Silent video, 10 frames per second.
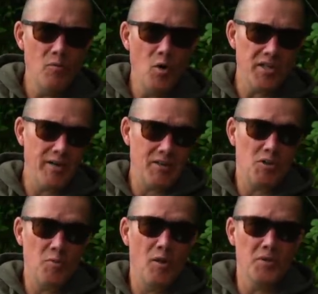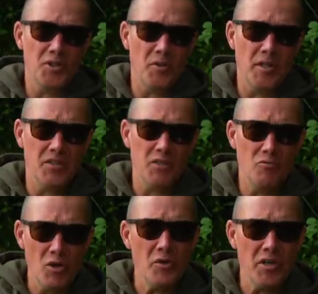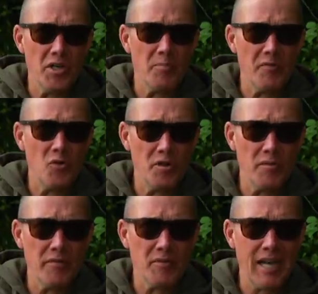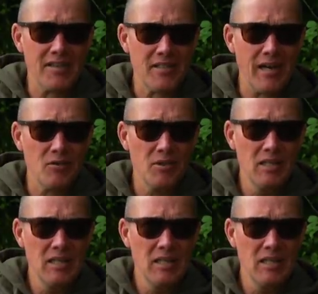And what you're actually probably doing is you're ruining it before you even cast out.